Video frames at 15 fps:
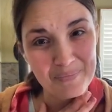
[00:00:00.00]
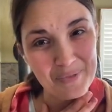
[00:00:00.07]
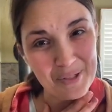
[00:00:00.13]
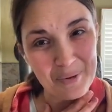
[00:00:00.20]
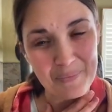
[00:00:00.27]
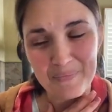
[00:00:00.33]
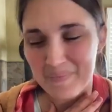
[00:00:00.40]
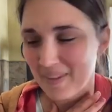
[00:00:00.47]

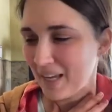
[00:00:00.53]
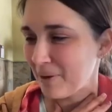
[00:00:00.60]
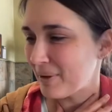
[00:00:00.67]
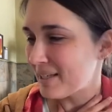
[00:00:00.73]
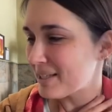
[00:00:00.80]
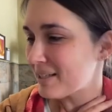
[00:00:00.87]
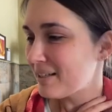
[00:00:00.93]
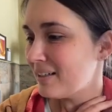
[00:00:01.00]
So
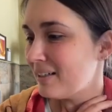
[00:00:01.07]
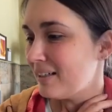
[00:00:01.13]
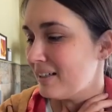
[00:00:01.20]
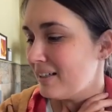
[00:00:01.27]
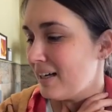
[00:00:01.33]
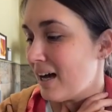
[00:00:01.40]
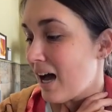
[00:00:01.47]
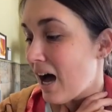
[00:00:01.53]
anyways,
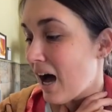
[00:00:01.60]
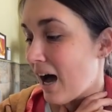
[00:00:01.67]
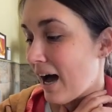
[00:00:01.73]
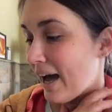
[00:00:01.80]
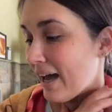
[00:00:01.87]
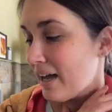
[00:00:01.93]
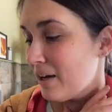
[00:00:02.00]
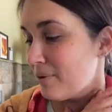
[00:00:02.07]

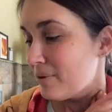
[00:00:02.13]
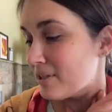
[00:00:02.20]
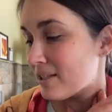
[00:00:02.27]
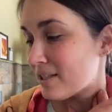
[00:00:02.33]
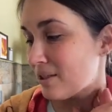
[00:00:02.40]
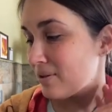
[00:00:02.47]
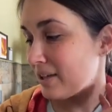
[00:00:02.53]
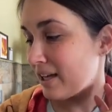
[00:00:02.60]
I will
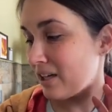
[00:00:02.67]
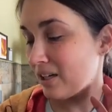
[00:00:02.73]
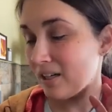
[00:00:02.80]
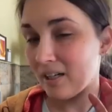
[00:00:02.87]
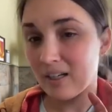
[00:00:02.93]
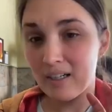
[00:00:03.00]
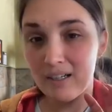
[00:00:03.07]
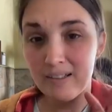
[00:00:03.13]
see you
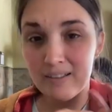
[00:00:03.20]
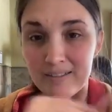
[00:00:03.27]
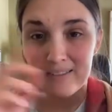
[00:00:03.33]
later,